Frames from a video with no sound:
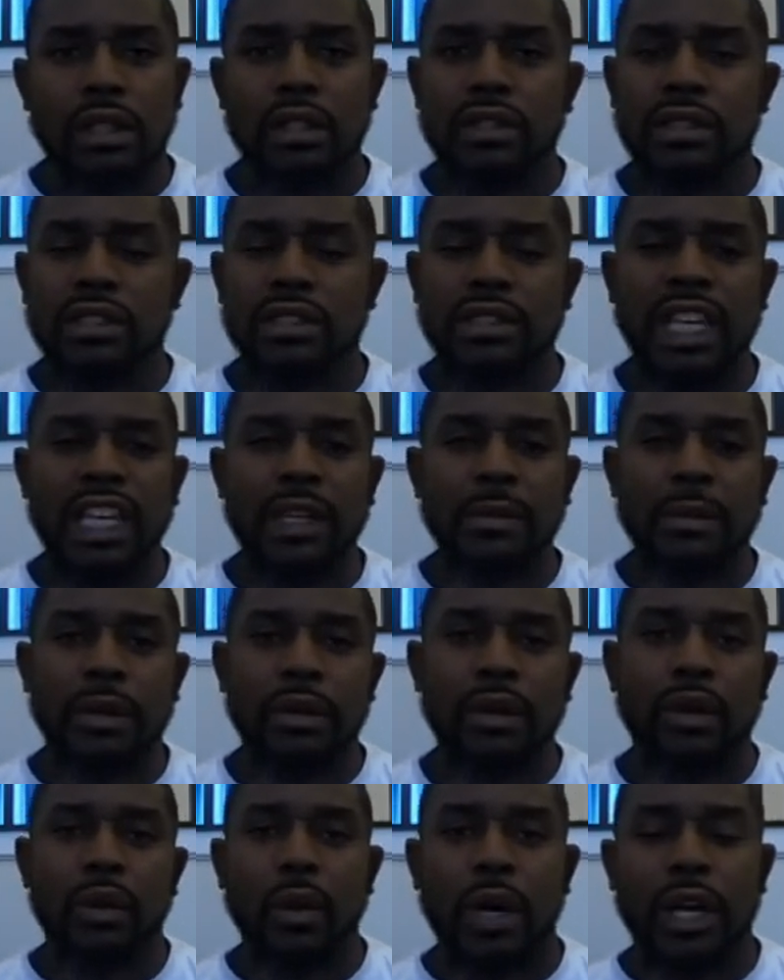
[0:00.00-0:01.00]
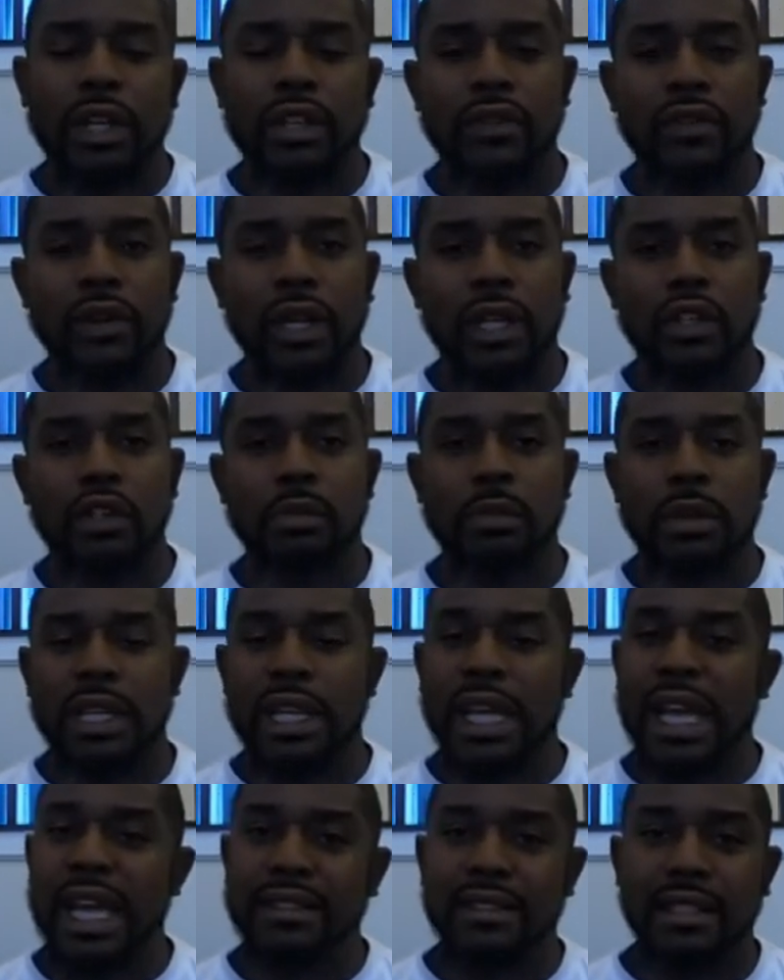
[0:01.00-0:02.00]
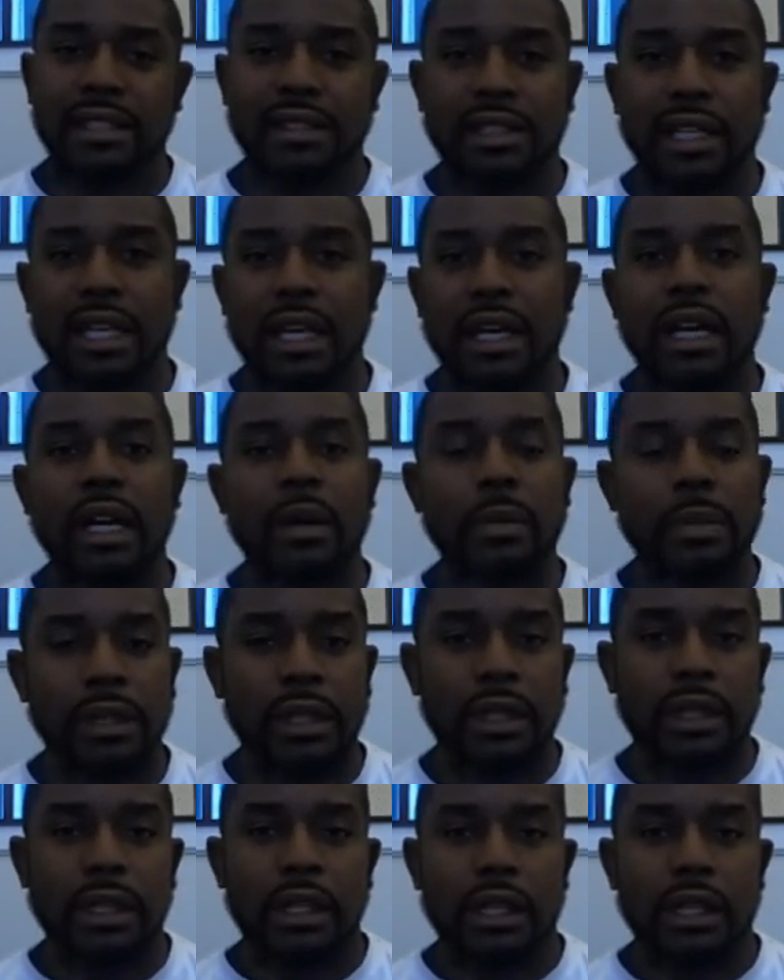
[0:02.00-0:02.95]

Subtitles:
little statement on why you feel like you'd be an asset to that company,